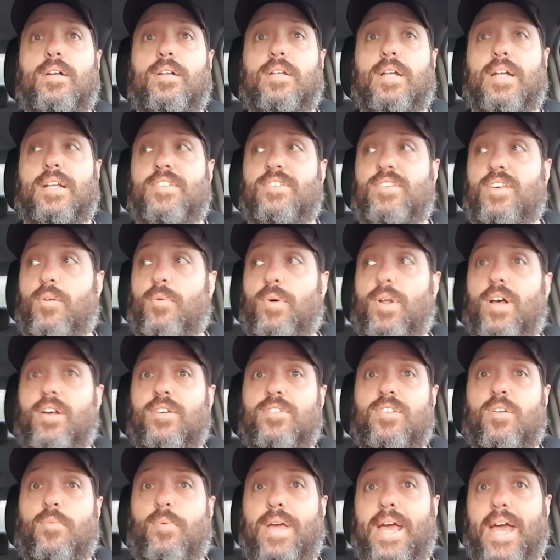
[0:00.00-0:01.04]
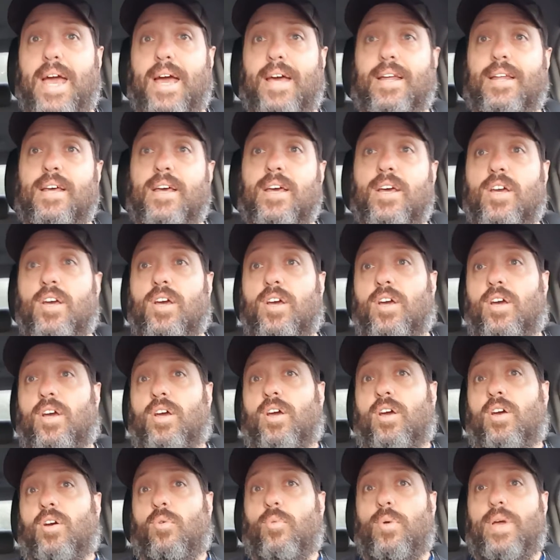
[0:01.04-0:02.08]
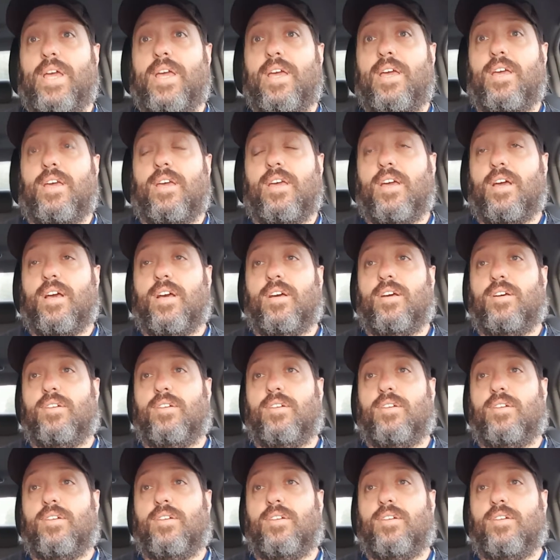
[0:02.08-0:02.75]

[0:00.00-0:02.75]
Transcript: Let's see, what else did we add? We